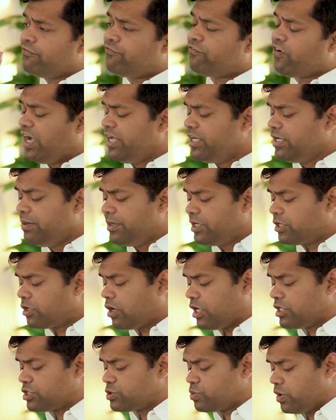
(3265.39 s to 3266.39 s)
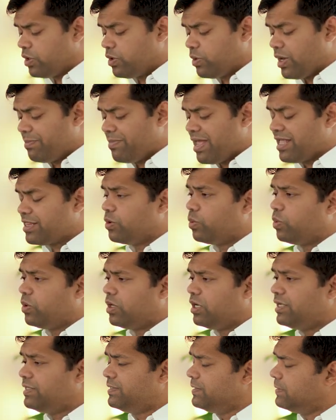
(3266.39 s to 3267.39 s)
find him in God's word and make the
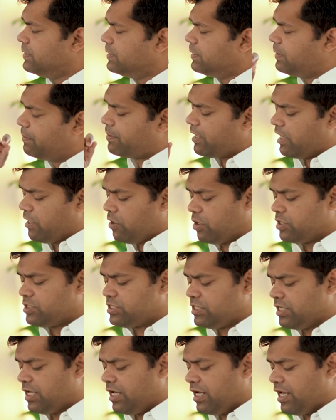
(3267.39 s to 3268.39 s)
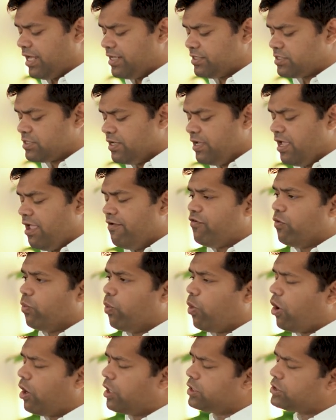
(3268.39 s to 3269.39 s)
word priority in our lives. If you
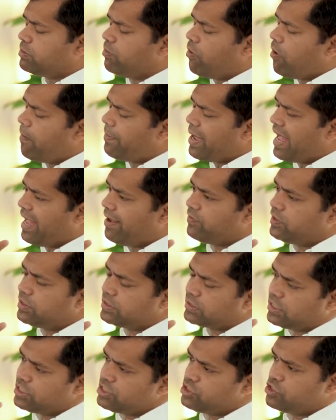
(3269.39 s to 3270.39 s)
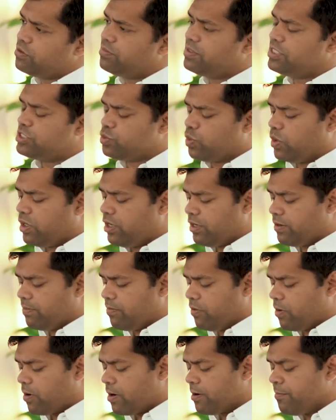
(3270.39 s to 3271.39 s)
want more power, consume his
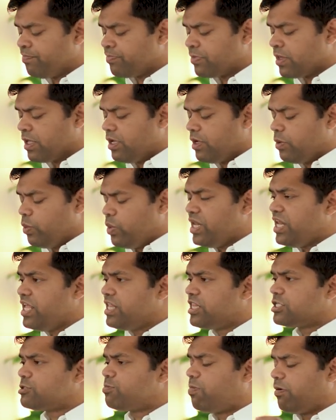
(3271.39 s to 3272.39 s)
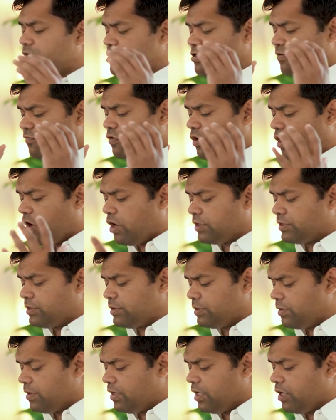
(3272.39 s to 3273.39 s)
word more. We need the Spirit of
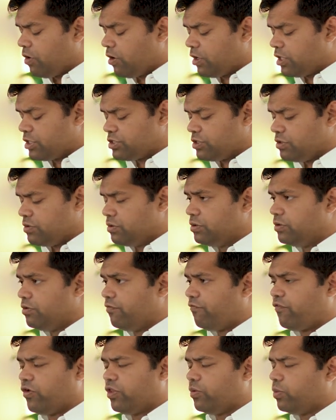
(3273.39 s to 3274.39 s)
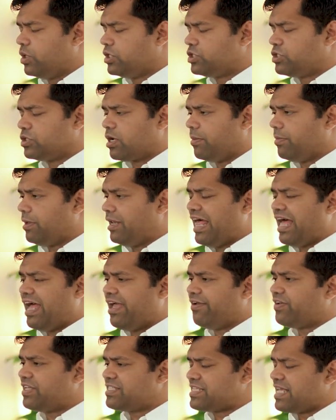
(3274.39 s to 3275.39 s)
God in order to for the word to come
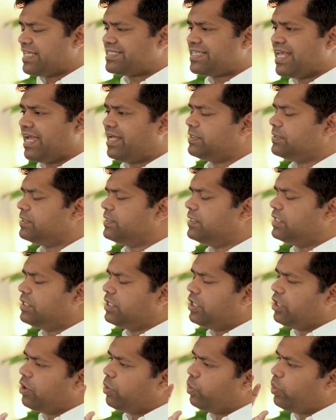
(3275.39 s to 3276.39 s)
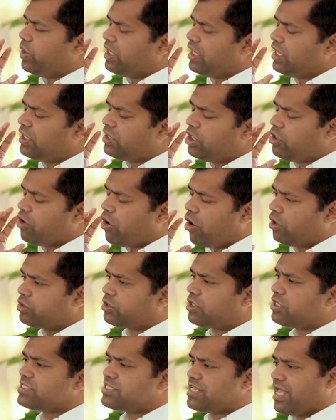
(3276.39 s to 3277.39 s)
alive. As I said, you know, we need the
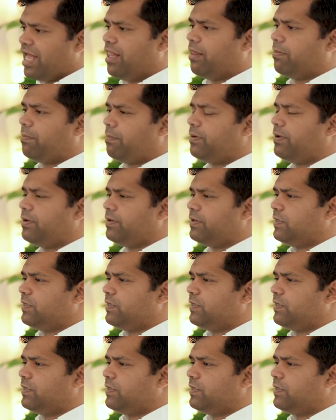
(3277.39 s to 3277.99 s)
author's help.